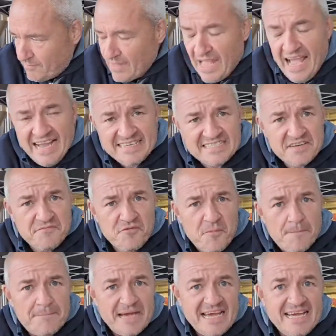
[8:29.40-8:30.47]
Eight
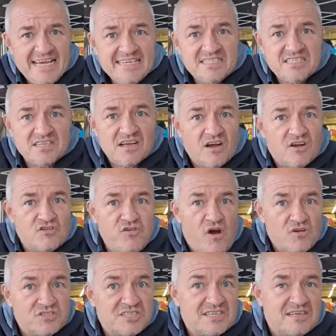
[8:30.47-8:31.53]
different beers
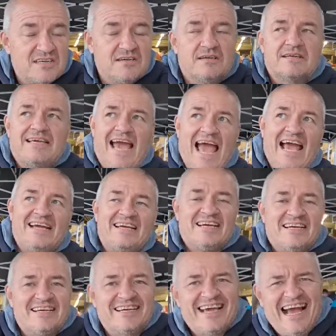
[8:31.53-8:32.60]
across keg
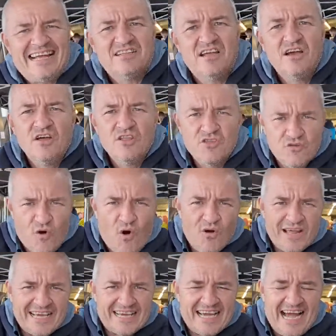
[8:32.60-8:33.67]
and can. They're all
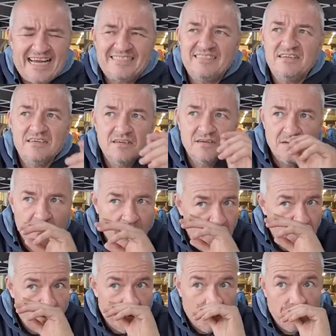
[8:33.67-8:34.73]
in can,
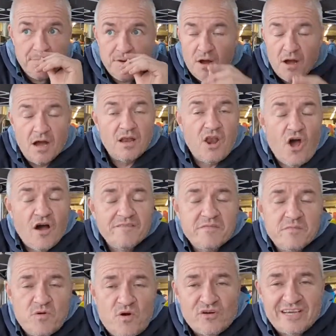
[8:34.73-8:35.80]
but a lot of
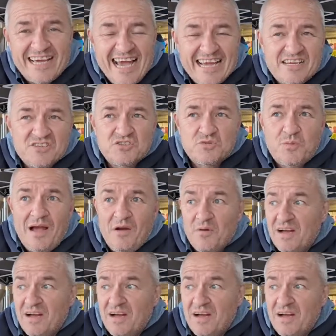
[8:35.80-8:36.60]
them are on keg as well.